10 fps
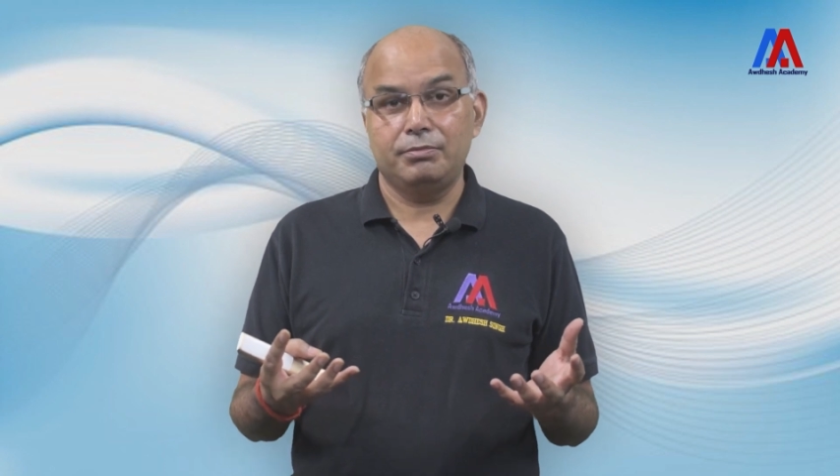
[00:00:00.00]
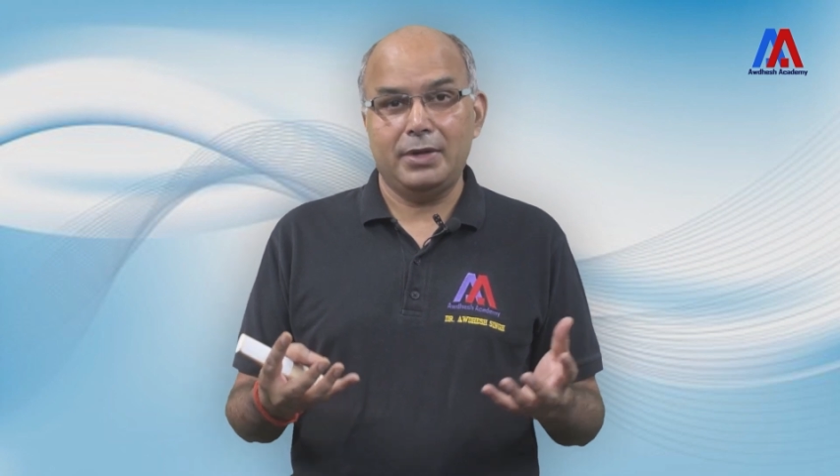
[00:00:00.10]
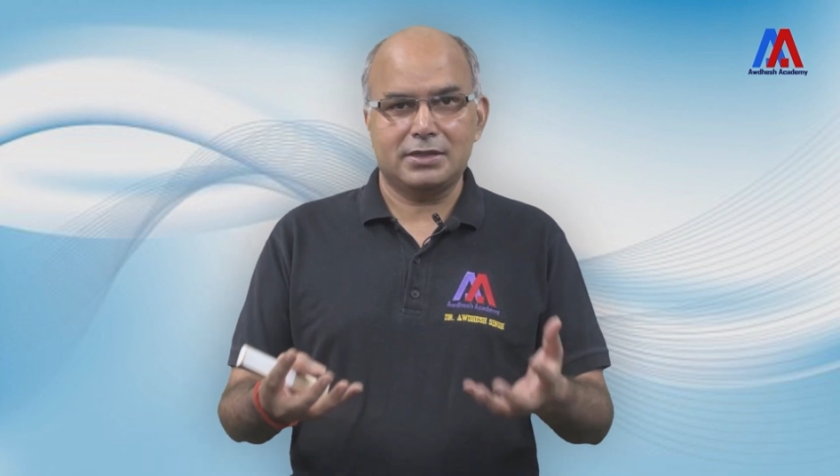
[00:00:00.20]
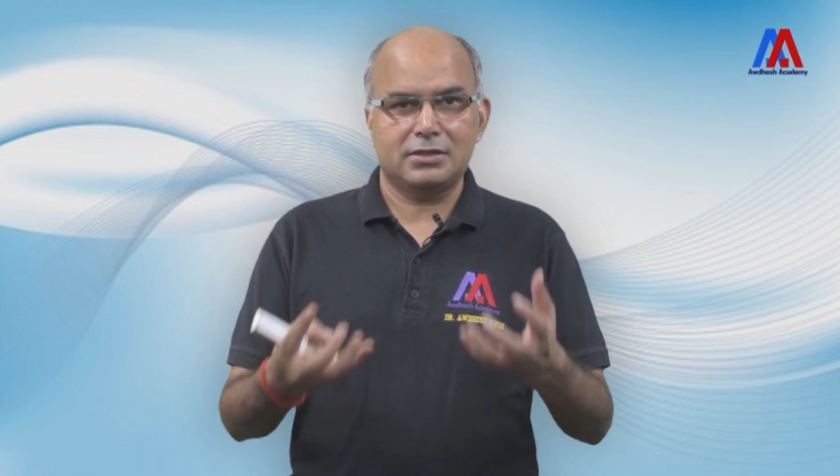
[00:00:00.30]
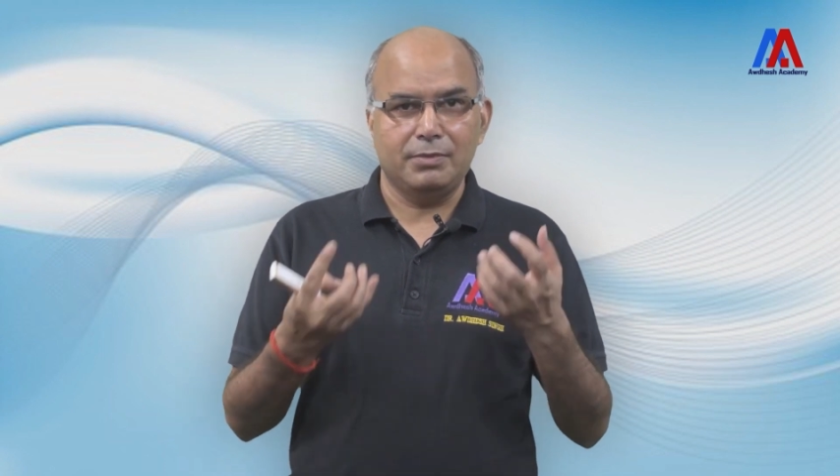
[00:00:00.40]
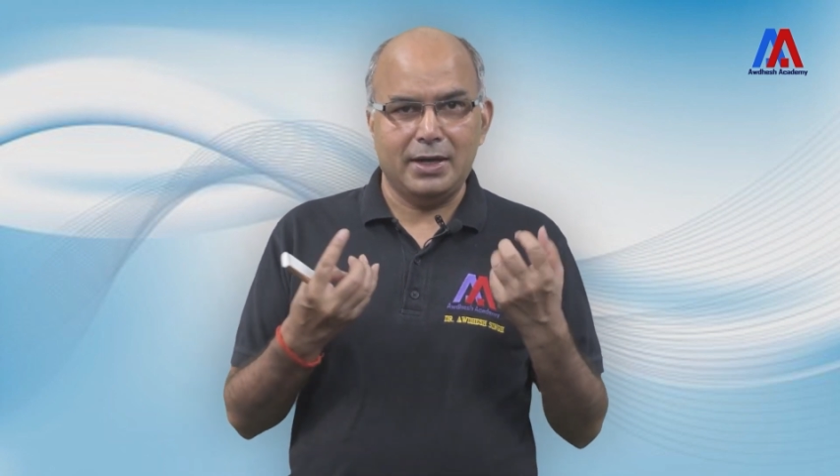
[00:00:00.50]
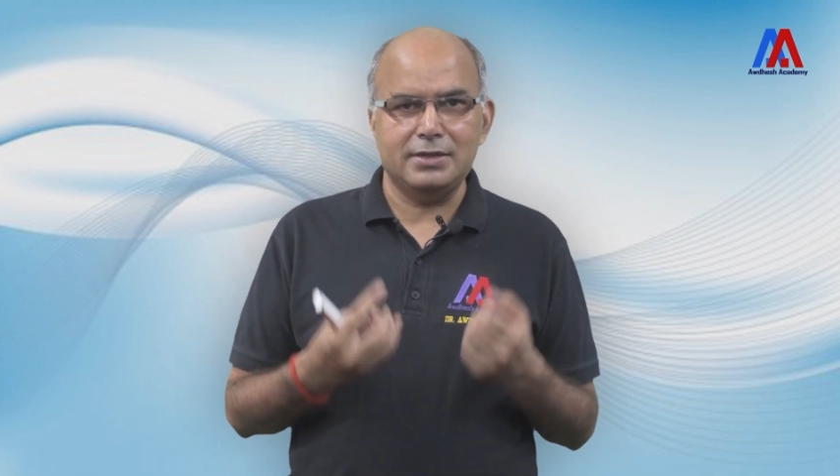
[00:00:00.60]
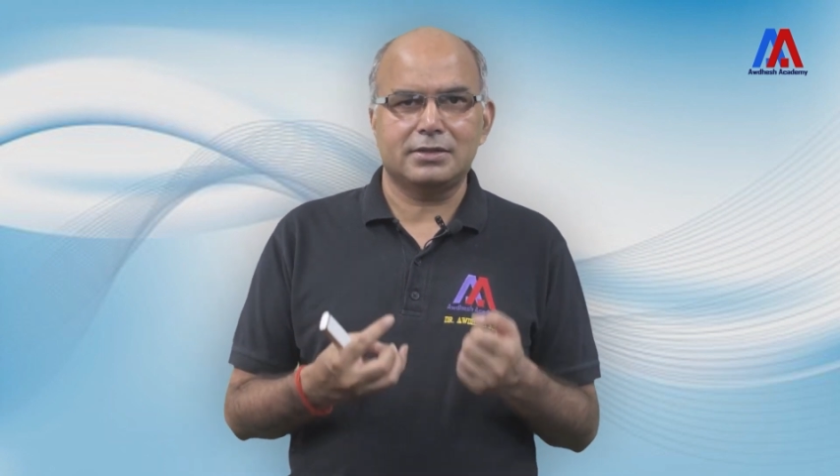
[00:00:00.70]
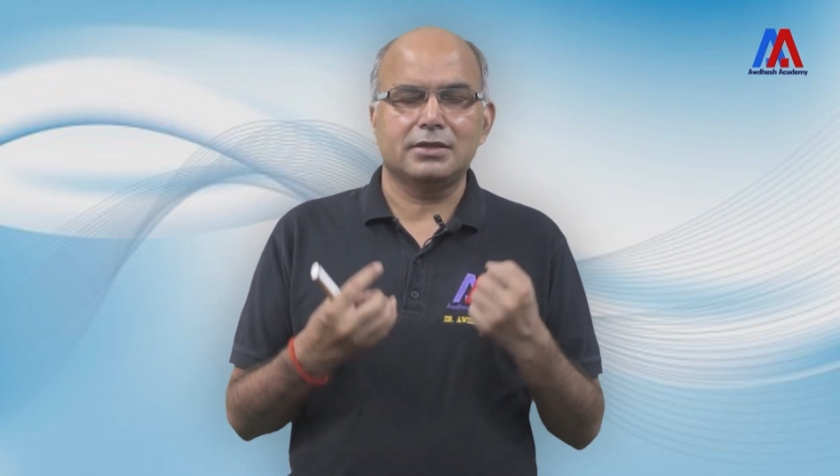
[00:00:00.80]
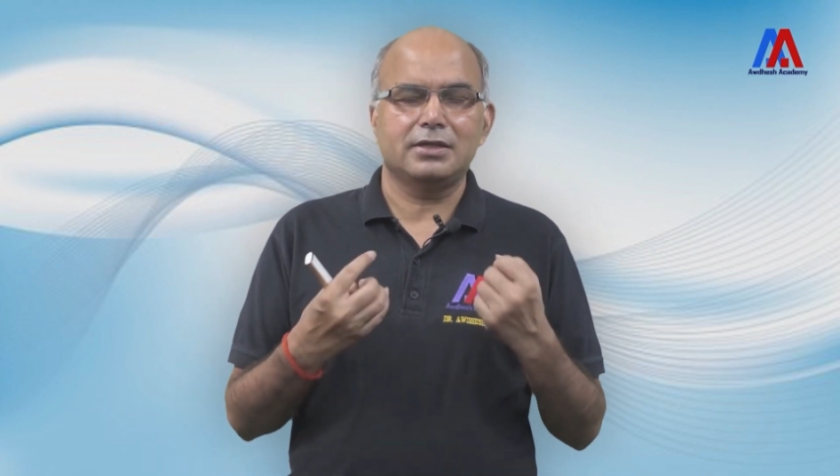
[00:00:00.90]

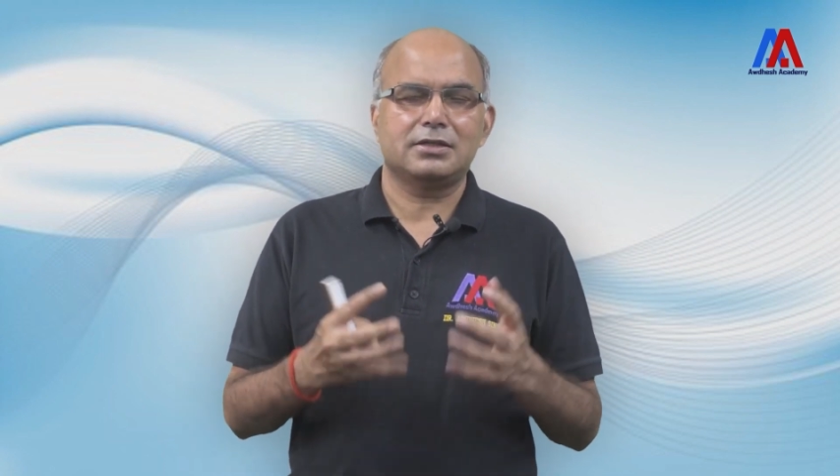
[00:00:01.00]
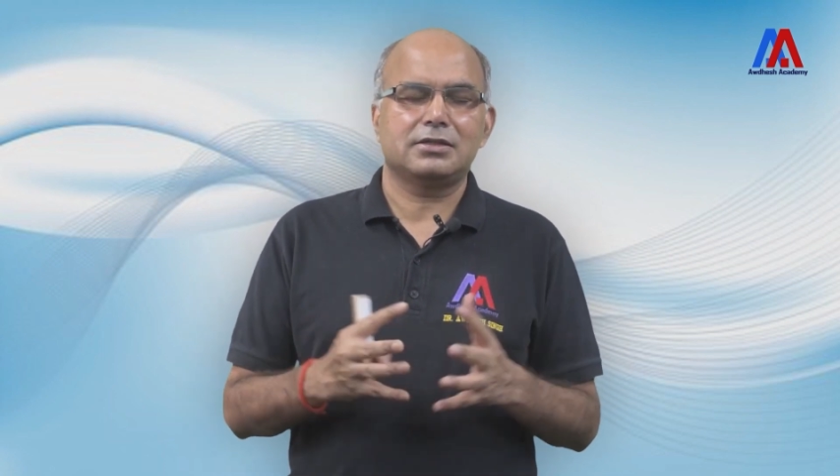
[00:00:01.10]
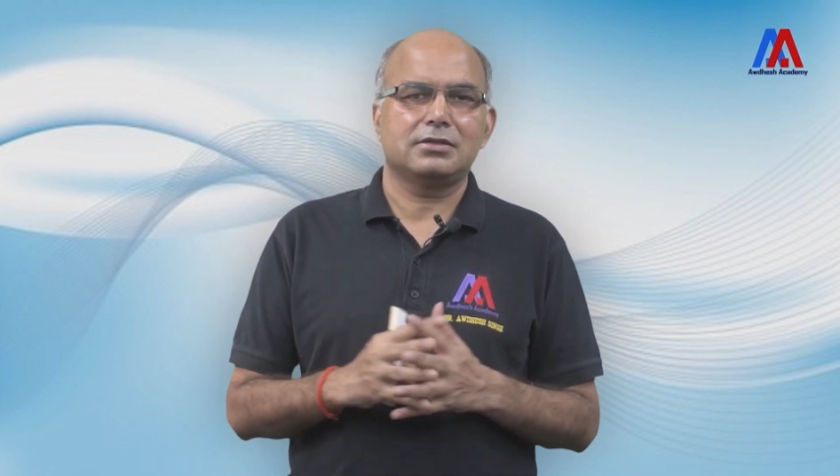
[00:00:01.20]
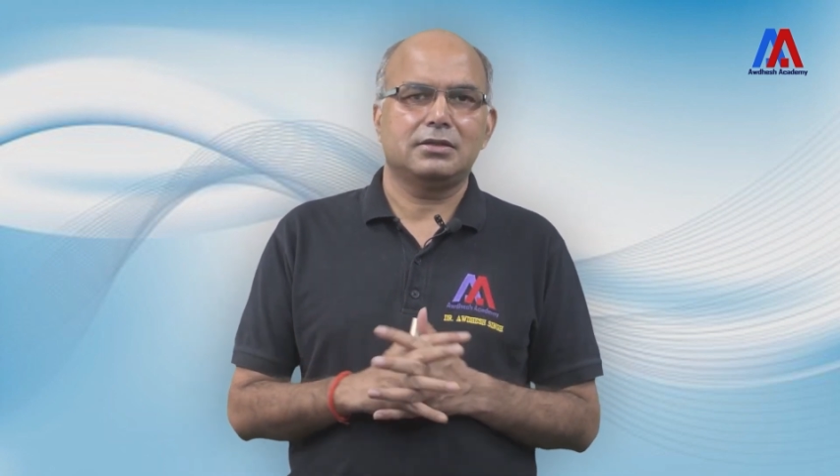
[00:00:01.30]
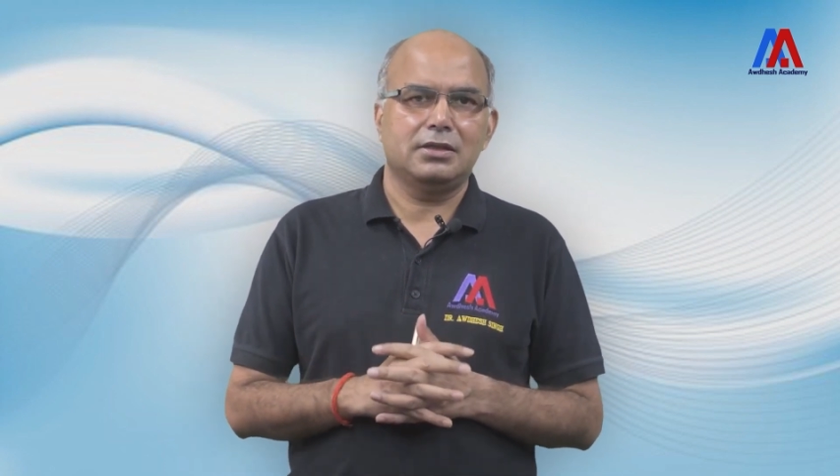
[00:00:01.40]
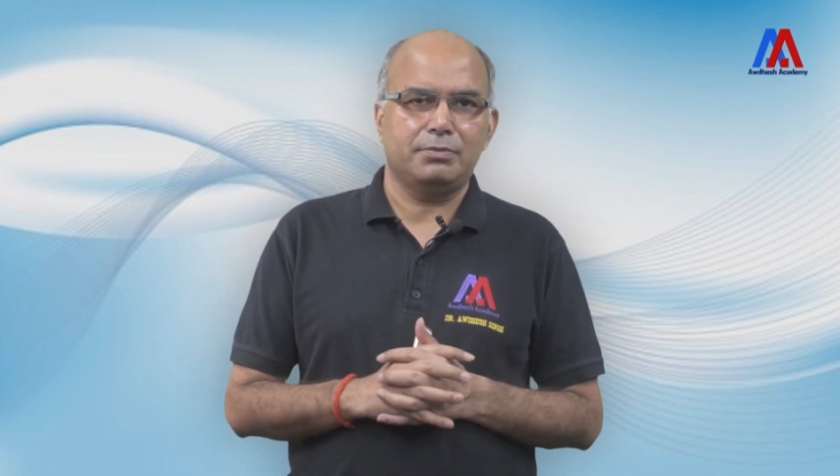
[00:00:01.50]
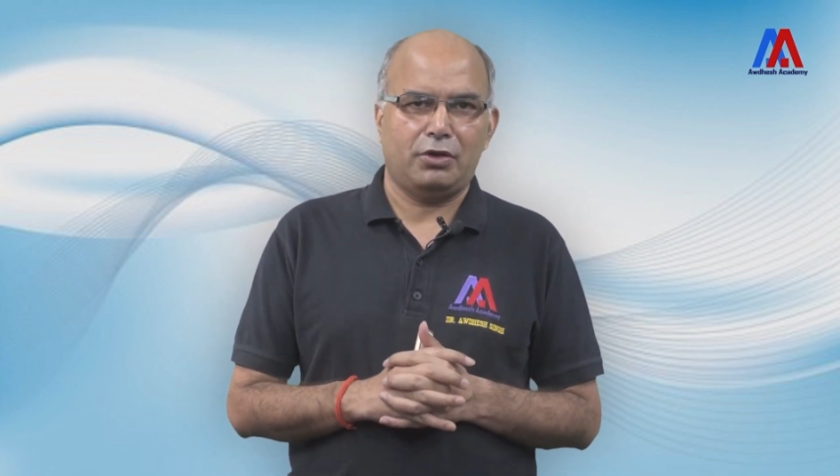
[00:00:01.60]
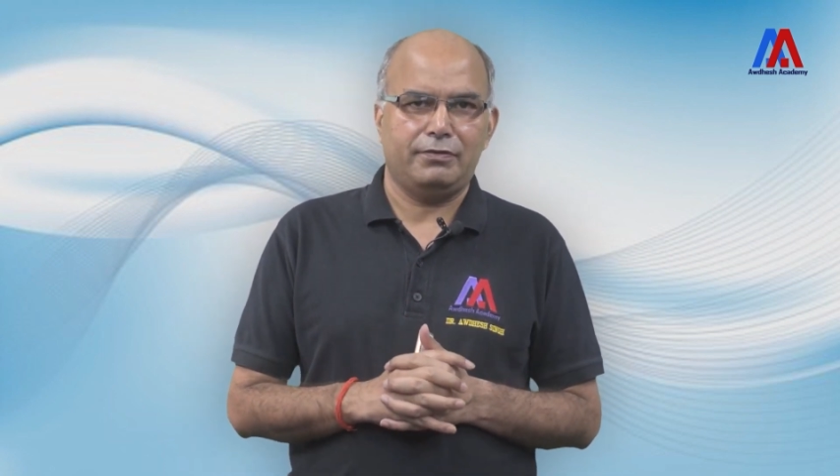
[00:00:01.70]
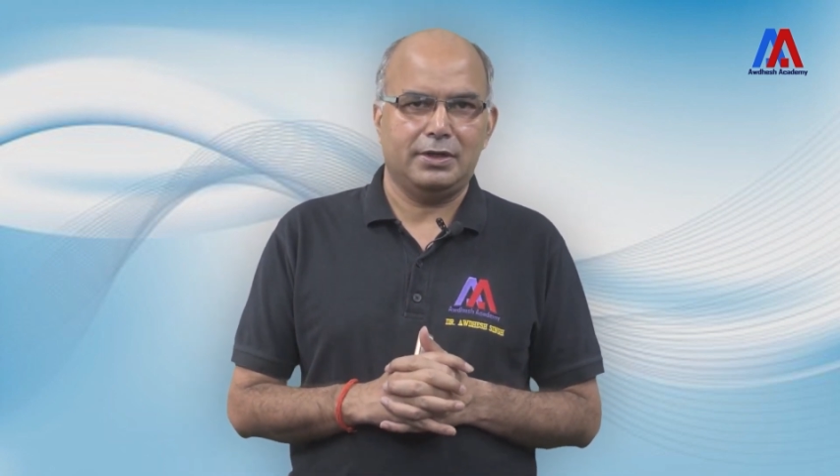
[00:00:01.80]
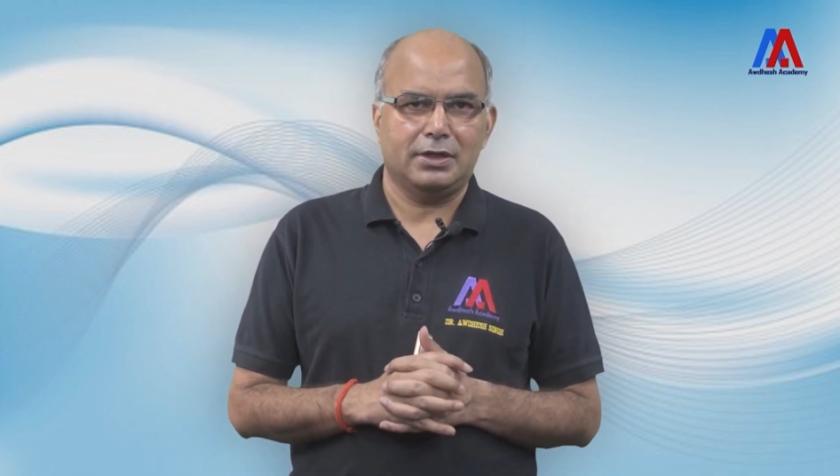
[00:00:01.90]
maximize us the
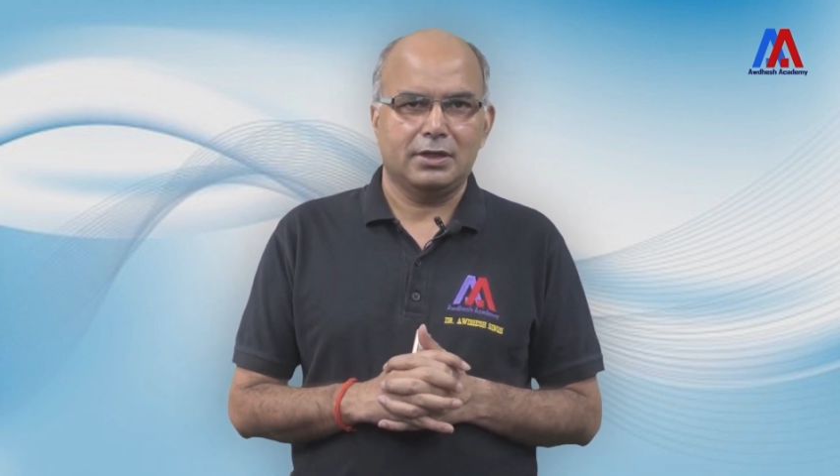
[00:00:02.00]
profit.